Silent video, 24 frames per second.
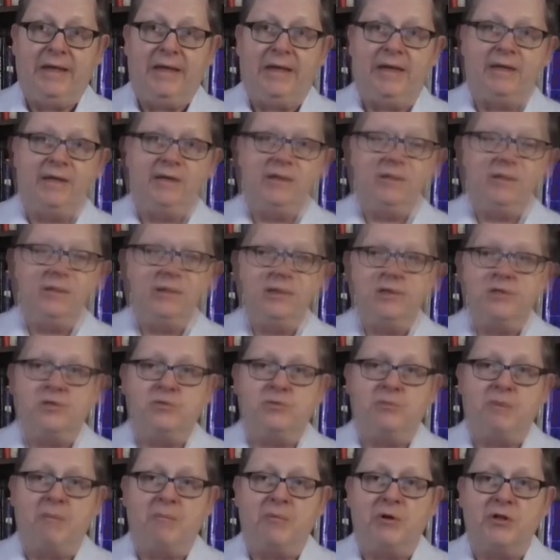And please
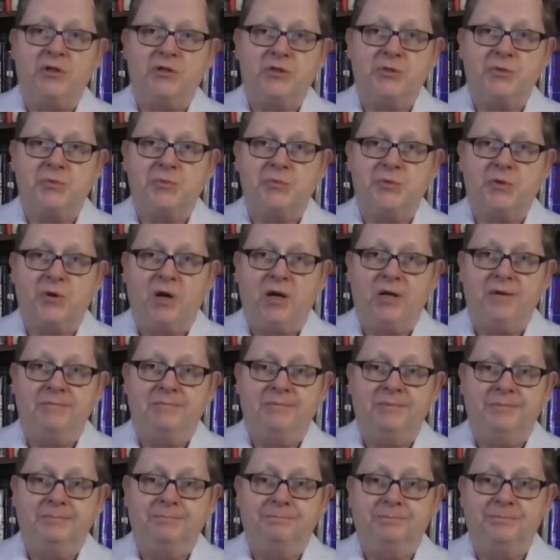remember to subscribe.
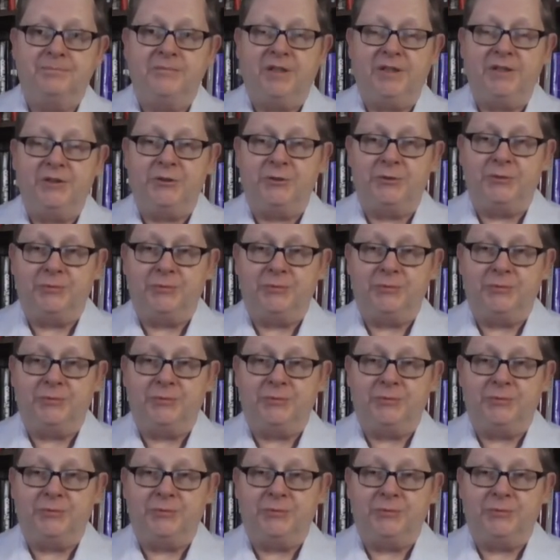Thank